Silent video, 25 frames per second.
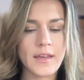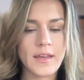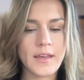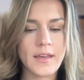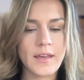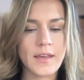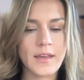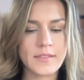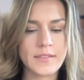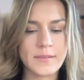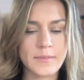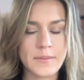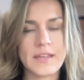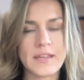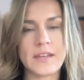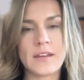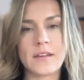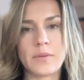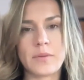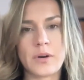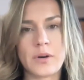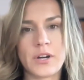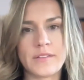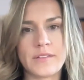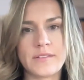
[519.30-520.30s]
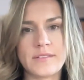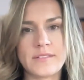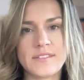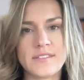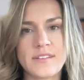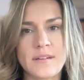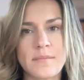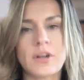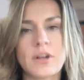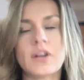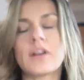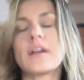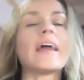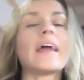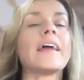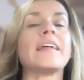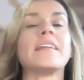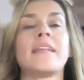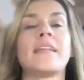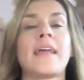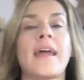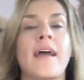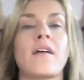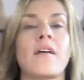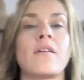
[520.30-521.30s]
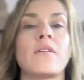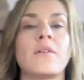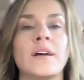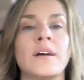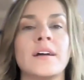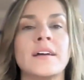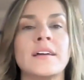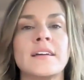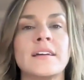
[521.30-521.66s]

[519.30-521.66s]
at the beginning part of the summer and now,